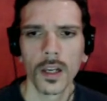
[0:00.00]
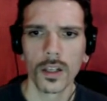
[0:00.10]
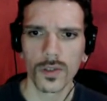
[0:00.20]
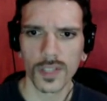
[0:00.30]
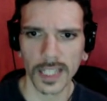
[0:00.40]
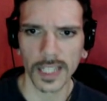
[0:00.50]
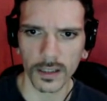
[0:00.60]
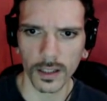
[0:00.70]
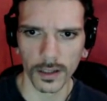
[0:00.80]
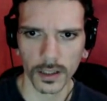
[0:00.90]
you select
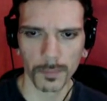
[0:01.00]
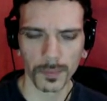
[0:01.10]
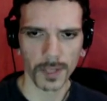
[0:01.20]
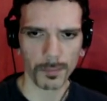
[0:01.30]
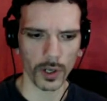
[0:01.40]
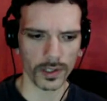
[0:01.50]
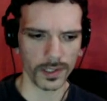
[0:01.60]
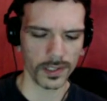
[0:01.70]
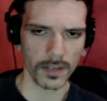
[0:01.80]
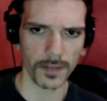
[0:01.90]
the proxy
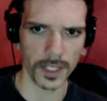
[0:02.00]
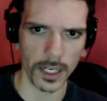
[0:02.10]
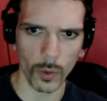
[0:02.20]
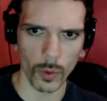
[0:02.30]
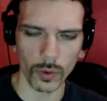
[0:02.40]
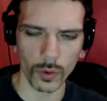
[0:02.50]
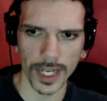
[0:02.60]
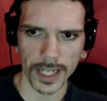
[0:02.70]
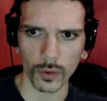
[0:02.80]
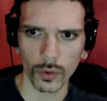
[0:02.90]
server that you want to
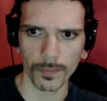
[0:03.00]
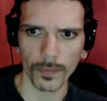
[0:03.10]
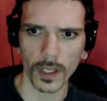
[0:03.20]
connect to.